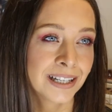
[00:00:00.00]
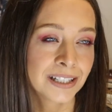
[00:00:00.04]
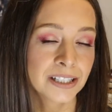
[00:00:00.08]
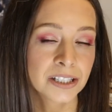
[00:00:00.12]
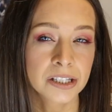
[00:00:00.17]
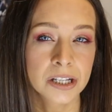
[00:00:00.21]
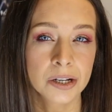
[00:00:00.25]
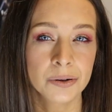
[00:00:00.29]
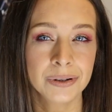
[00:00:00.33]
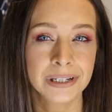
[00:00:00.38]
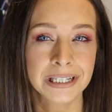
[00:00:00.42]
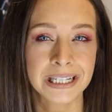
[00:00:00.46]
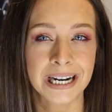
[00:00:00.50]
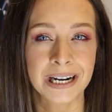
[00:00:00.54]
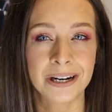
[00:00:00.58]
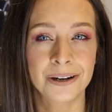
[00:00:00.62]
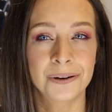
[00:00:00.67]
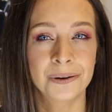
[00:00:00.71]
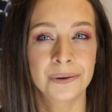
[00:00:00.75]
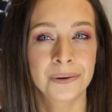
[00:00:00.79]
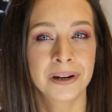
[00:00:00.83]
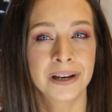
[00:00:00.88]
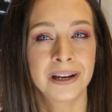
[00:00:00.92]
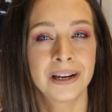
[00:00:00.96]
slow it
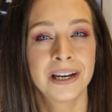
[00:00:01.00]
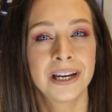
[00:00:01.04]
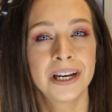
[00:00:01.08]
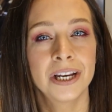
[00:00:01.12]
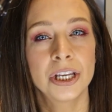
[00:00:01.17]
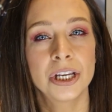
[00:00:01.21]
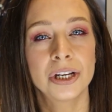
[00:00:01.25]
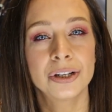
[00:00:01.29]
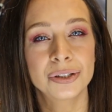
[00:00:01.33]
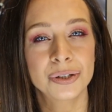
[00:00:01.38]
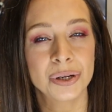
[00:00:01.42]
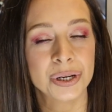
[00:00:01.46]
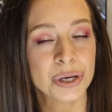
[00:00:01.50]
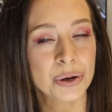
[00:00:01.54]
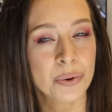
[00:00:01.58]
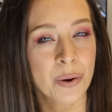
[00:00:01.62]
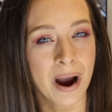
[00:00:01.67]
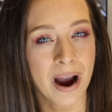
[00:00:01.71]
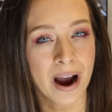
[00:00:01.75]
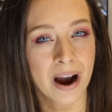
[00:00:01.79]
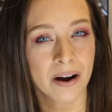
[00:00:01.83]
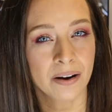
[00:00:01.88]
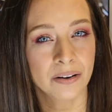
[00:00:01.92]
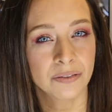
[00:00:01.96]
down, use what you
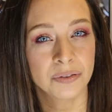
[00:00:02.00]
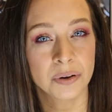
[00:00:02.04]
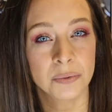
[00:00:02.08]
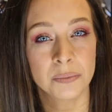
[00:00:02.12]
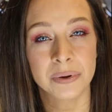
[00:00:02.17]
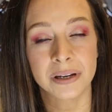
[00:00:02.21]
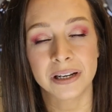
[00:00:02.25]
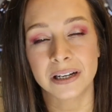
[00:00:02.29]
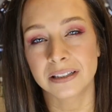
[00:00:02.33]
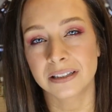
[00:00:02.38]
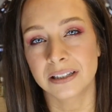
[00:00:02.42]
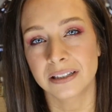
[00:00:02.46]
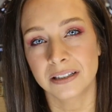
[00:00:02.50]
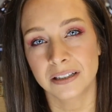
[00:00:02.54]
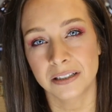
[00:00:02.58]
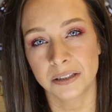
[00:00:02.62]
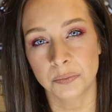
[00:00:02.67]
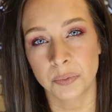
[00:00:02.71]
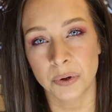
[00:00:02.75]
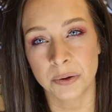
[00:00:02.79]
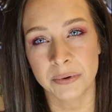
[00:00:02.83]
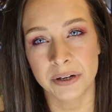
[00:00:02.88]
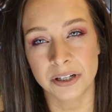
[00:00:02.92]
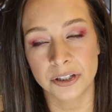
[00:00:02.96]
have, because it does
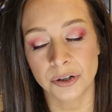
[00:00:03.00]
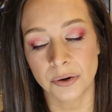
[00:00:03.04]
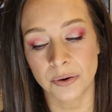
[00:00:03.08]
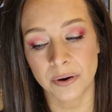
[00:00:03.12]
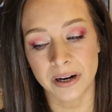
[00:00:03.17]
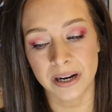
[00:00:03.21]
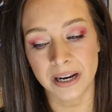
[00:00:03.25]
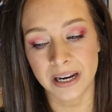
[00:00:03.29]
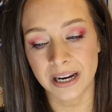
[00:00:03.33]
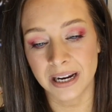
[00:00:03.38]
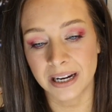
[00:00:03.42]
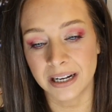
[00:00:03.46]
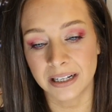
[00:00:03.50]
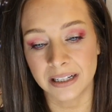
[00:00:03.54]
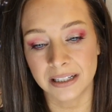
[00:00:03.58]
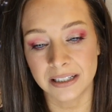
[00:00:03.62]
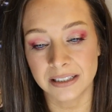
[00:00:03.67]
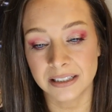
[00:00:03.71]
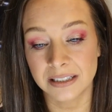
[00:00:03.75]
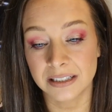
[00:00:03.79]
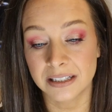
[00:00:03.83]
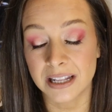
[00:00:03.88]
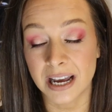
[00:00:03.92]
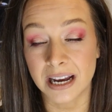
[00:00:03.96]
bring me joy,
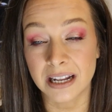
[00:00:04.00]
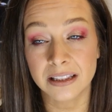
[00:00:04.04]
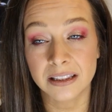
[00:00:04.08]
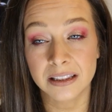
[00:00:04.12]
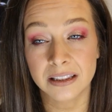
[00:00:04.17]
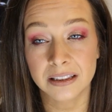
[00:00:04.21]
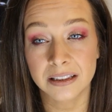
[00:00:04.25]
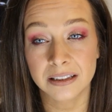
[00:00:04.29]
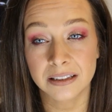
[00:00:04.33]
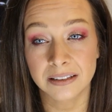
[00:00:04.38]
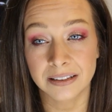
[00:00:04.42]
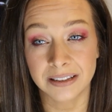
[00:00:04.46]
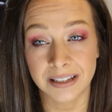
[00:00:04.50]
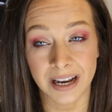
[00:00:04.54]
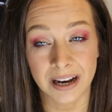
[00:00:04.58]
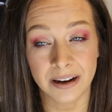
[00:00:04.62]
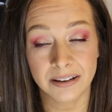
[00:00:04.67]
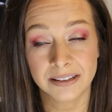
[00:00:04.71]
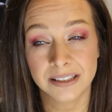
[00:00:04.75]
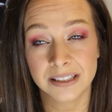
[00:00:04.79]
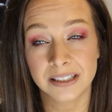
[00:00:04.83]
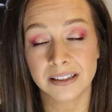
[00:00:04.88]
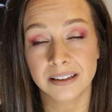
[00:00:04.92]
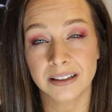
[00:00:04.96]
and that
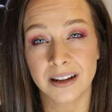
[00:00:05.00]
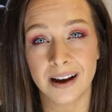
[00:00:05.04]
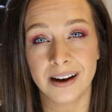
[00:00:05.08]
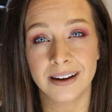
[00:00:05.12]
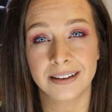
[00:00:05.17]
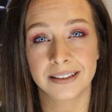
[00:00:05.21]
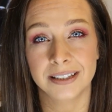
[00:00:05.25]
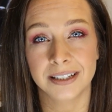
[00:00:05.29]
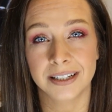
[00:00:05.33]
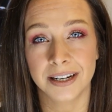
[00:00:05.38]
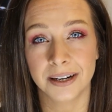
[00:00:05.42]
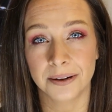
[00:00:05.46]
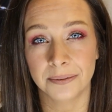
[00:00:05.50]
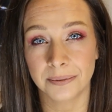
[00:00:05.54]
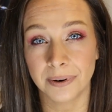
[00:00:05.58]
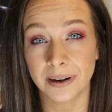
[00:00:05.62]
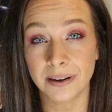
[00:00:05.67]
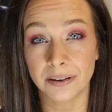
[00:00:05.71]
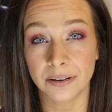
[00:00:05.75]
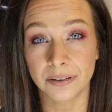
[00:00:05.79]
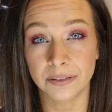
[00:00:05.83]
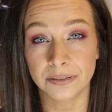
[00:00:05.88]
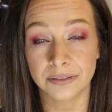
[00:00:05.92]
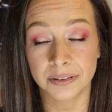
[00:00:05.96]
that's a lot to get
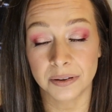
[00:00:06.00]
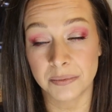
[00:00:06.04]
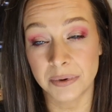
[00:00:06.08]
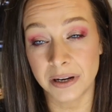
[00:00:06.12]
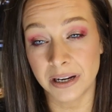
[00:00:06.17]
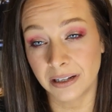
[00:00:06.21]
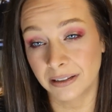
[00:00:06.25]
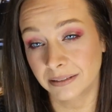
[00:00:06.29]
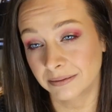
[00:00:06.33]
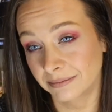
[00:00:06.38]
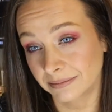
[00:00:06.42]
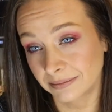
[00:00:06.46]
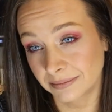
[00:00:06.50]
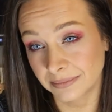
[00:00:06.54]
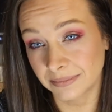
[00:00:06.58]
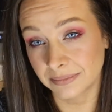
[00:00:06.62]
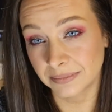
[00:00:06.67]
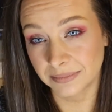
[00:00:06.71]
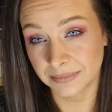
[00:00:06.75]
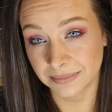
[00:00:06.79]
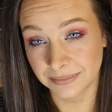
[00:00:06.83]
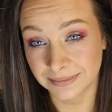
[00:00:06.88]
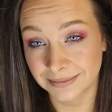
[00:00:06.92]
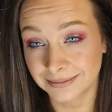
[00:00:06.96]
rid of. I mean,
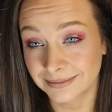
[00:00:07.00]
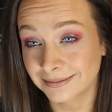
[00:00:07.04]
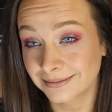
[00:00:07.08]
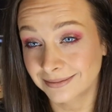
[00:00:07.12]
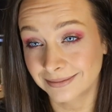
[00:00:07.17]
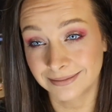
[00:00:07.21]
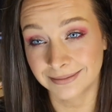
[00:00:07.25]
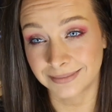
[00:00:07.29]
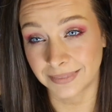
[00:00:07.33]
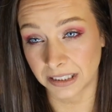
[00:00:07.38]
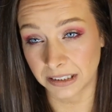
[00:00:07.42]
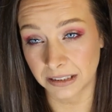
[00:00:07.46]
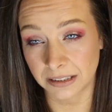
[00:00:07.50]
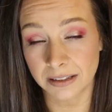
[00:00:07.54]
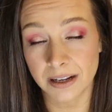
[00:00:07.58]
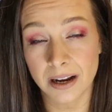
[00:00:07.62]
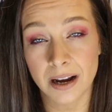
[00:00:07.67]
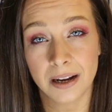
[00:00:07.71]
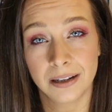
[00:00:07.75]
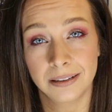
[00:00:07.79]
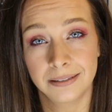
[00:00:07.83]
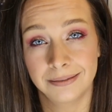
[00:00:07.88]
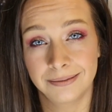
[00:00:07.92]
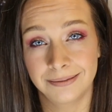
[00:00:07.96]
that's a
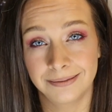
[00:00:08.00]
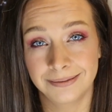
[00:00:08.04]
lot.